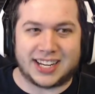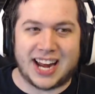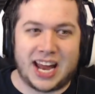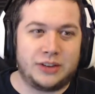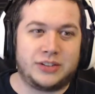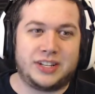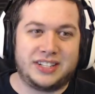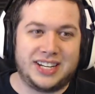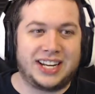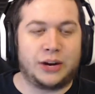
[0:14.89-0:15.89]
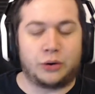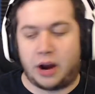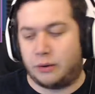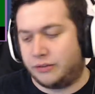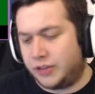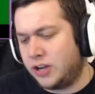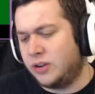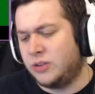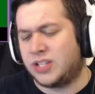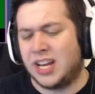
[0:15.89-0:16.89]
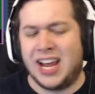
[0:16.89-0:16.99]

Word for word: kind of didn't get great reviews,